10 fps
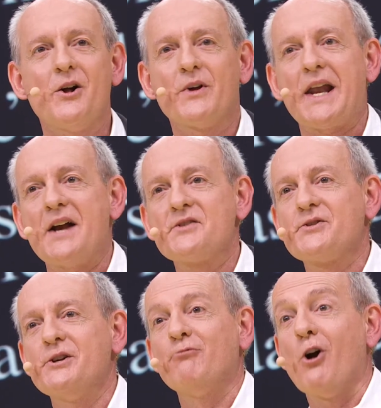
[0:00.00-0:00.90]
that
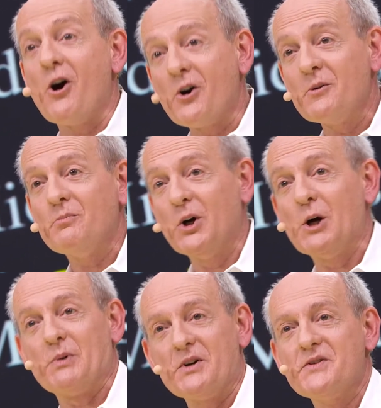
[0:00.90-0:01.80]
has the wrong
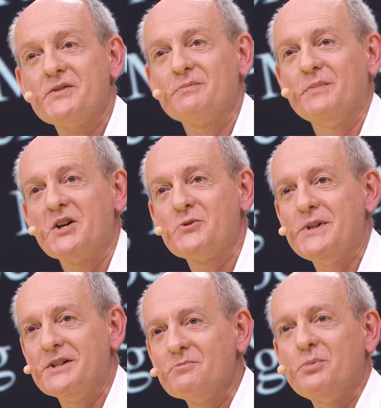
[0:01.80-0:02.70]
purpose, because
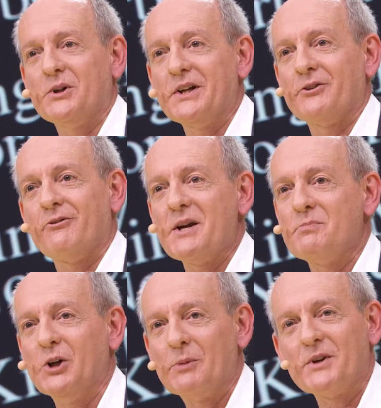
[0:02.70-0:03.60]
we didn't put in the
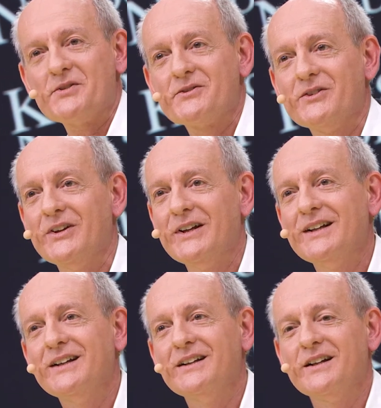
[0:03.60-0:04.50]
right purpose,
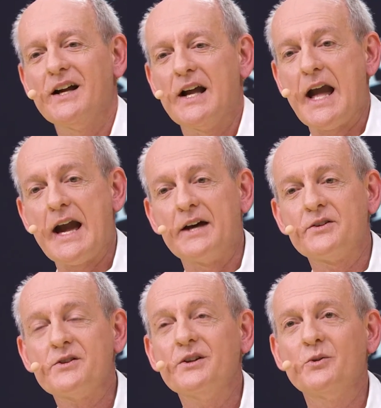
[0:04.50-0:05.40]

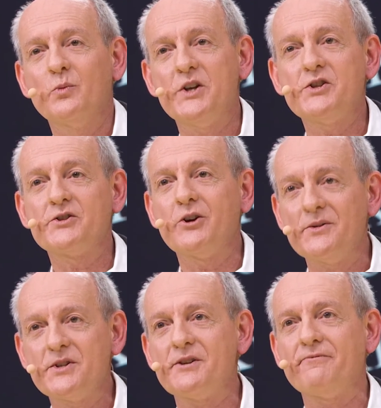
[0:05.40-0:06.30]
and which is
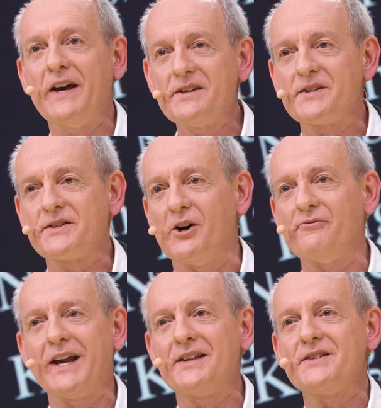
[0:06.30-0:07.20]
going to defend
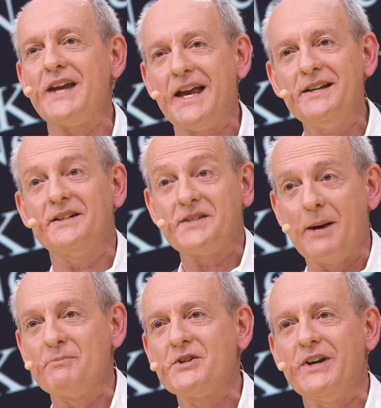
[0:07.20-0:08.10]
itself against any
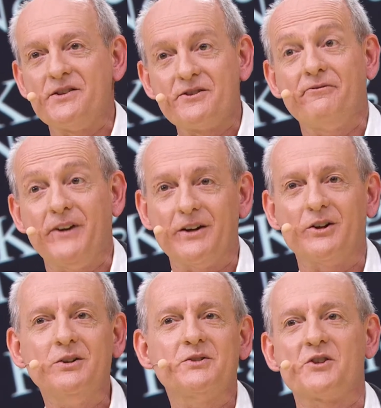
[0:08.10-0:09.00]
attempt to
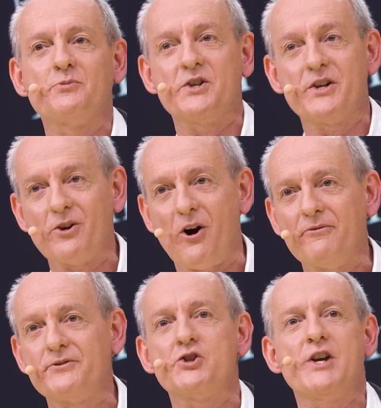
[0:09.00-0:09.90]
interfere, to switch it
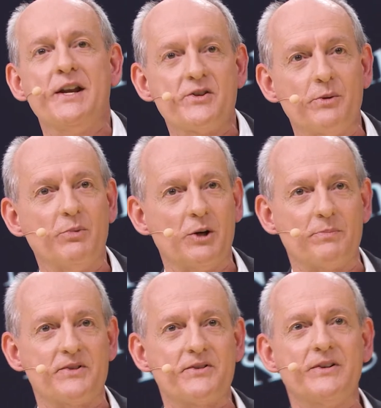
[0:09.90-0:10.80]
off, to change the
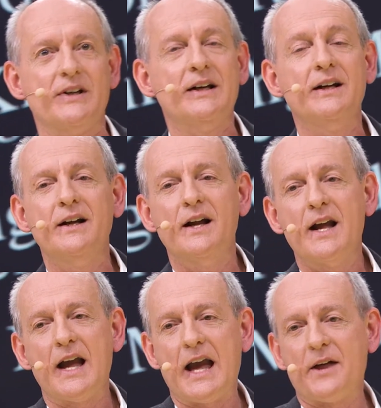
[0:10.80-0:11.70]
purpose.
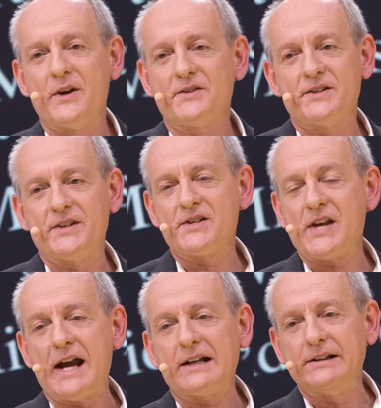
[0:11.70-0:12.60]
And this is
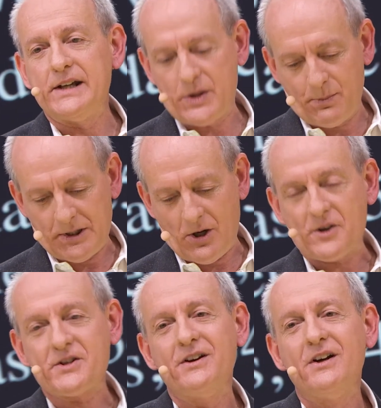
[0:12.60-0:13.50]
exactly the
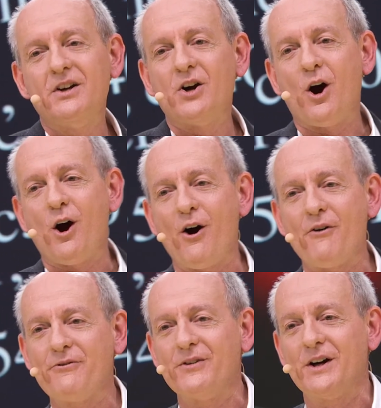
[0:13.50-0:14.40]
plot of